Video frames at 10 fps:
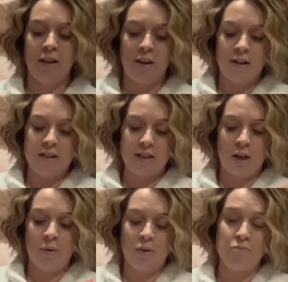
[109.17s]
So
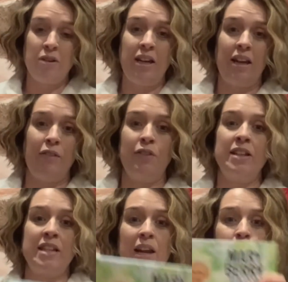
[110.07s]
really love this.
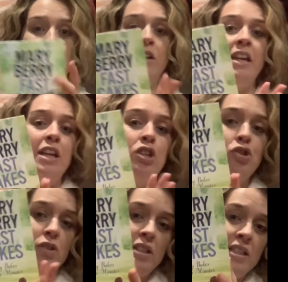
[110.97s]
I'm really
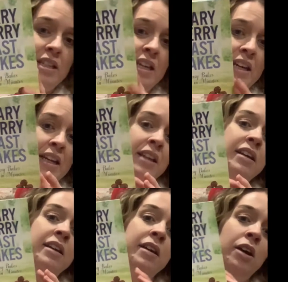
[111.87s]
interested in
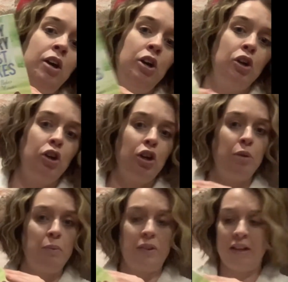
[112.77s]
cooking
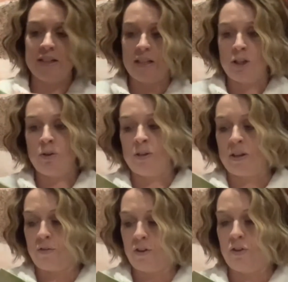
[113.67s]
with this and using a
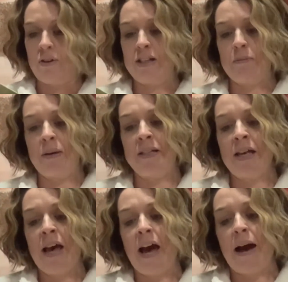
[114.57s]
few of the recipes,
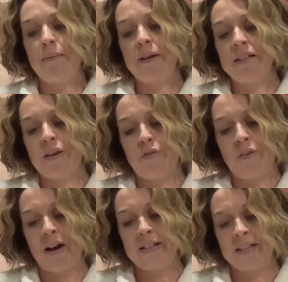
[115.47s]
and because they're
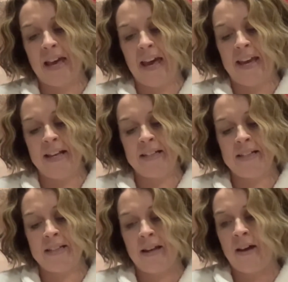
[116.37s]
fast cakes,
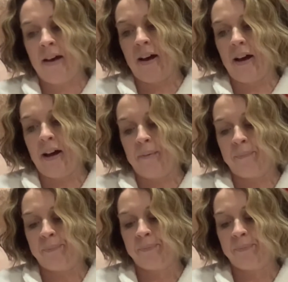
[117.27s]
um,